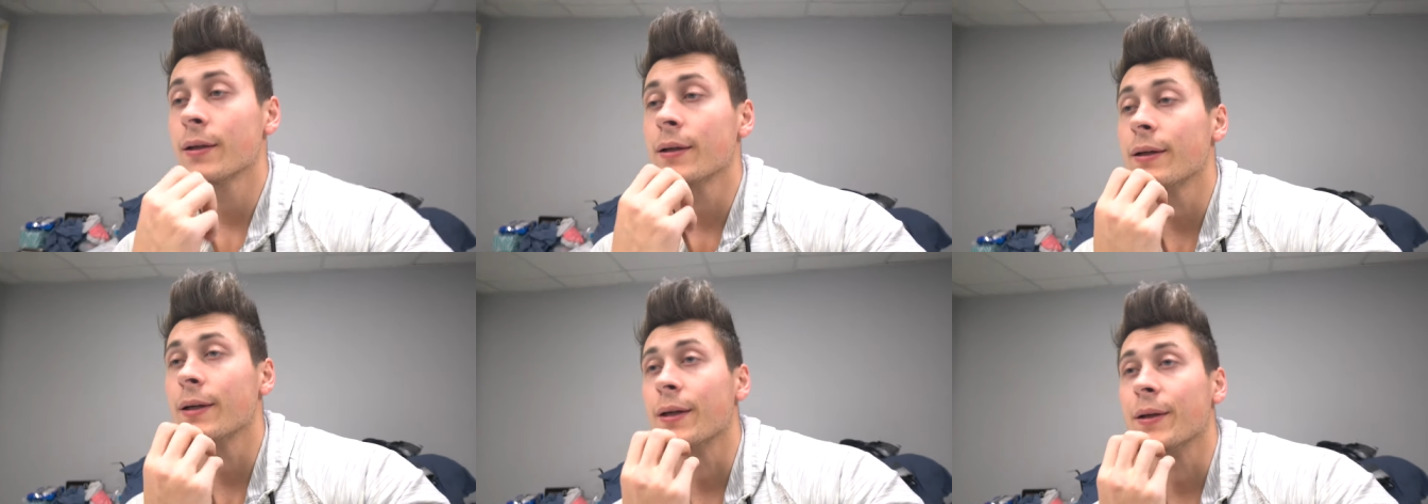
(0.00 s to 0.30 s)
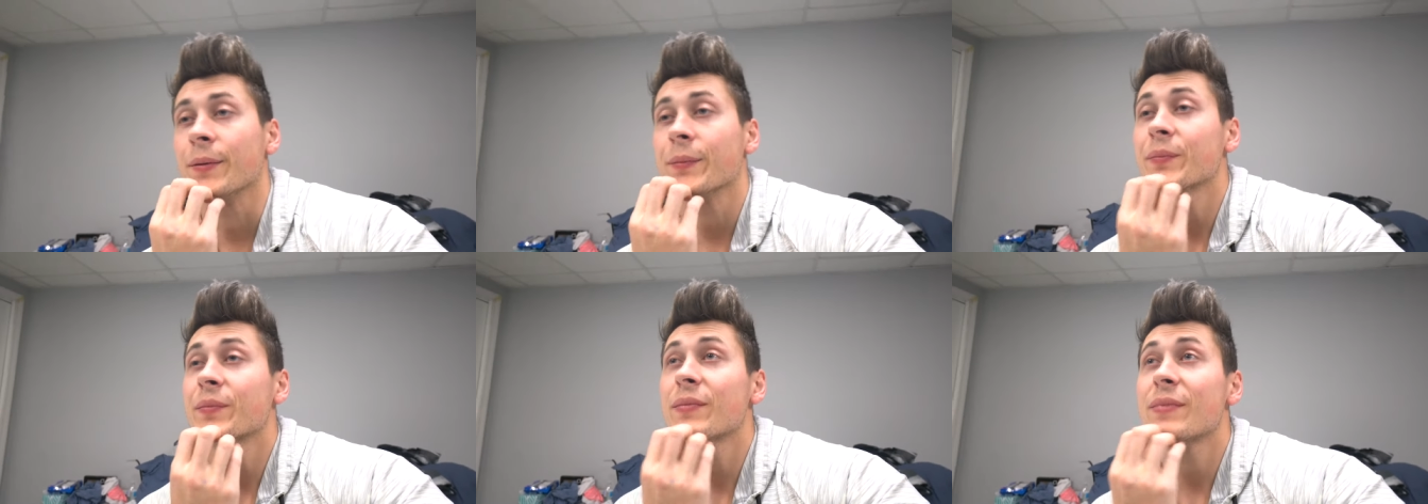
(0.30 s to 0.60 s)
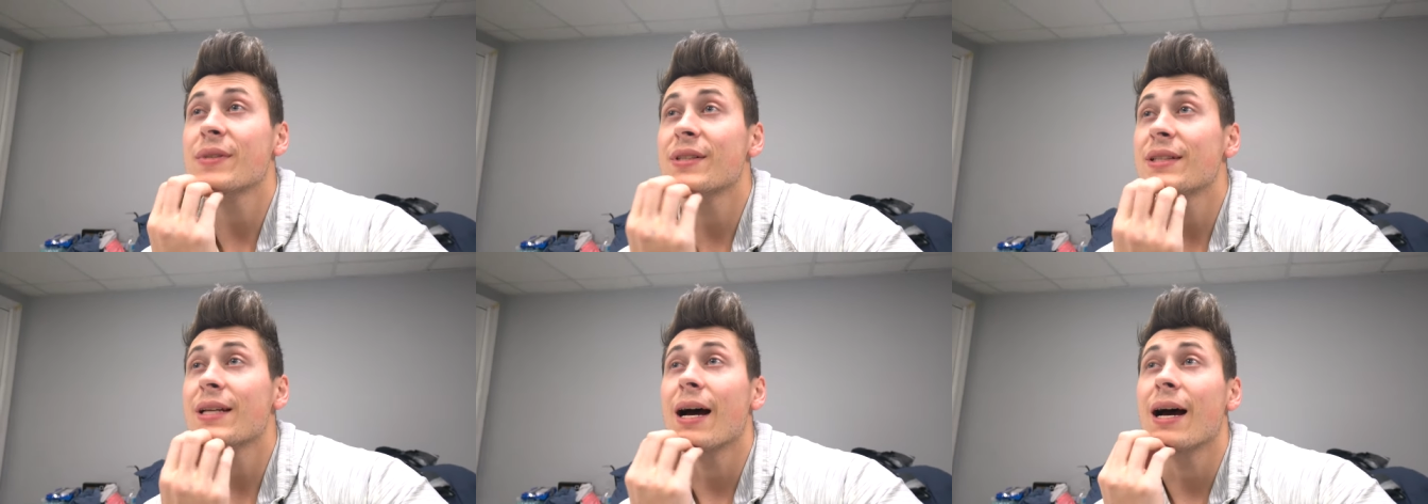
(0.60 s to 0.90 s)

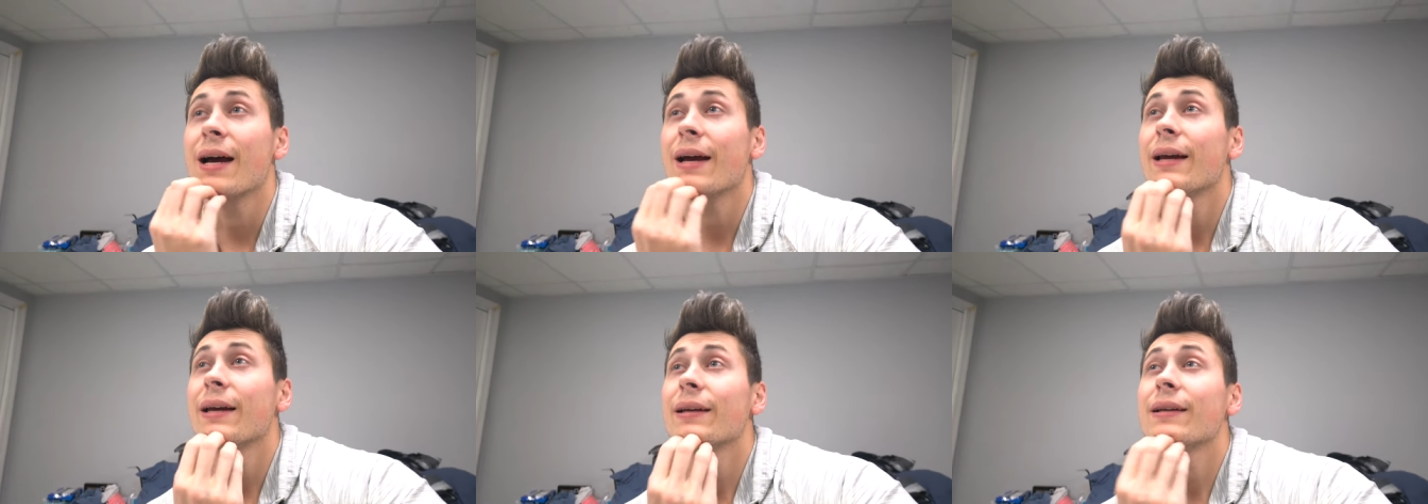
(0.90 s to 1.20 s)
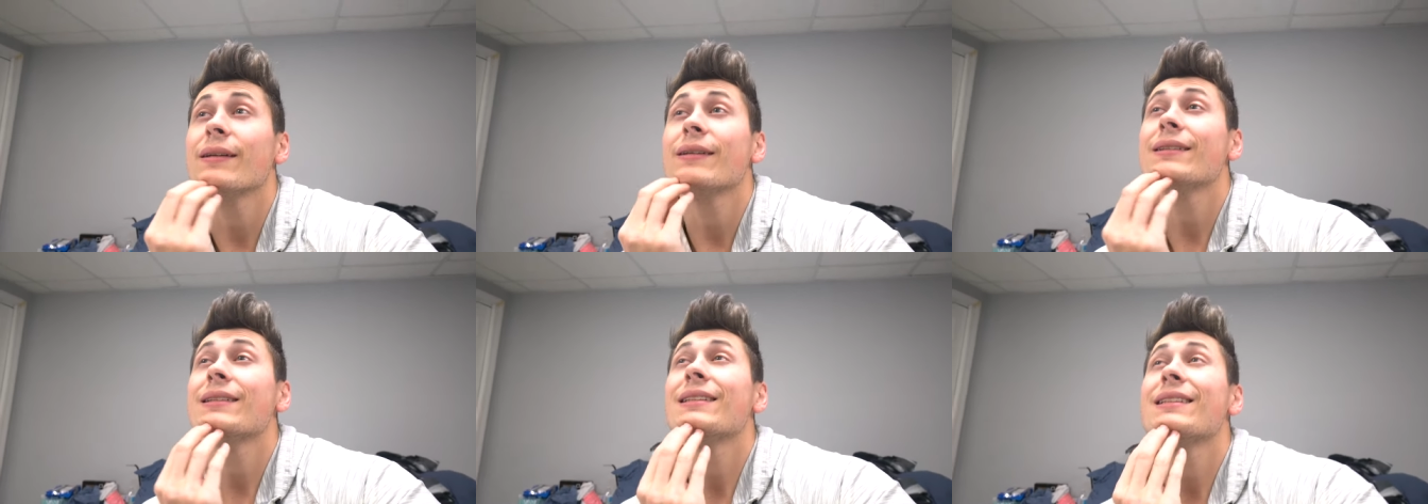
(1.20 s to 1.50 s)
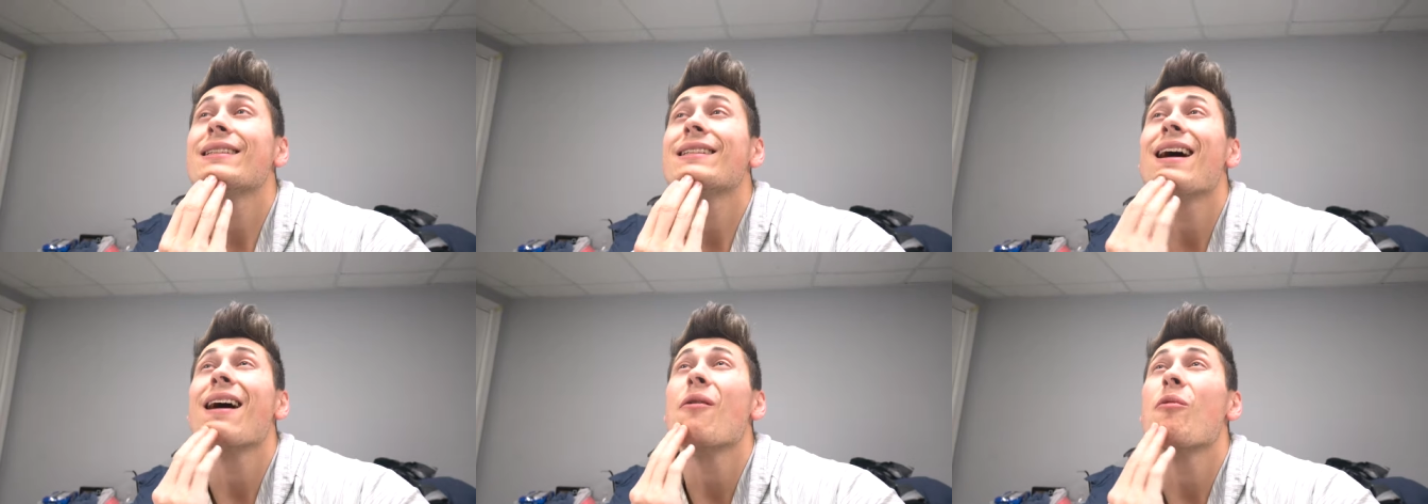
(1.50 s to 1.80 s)
Um, I
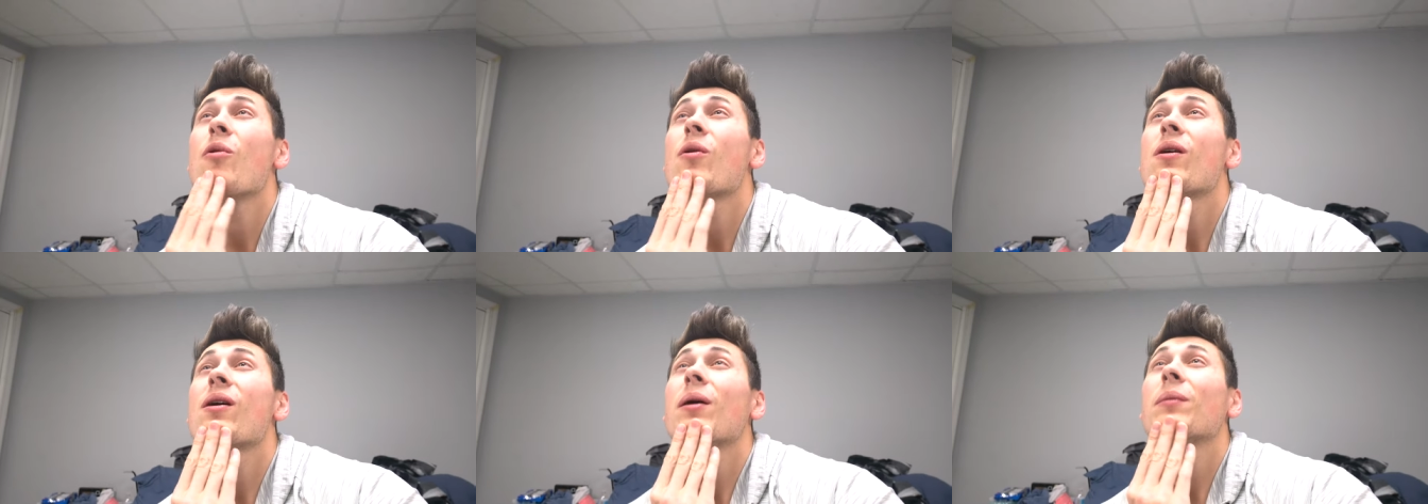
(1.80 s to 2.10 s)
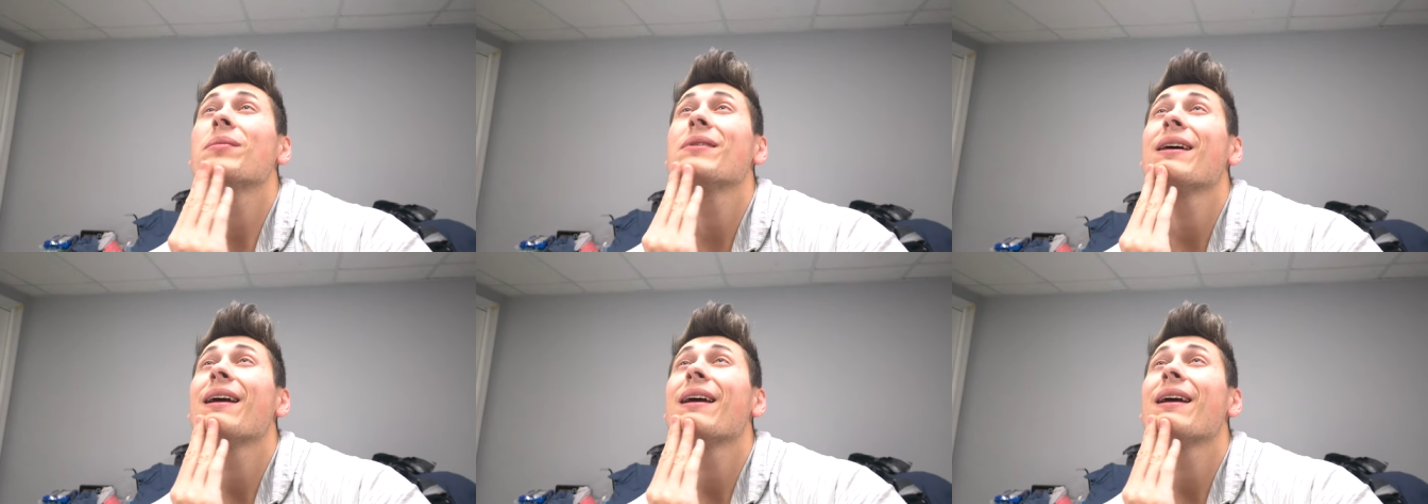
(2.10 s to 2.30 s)
I woke up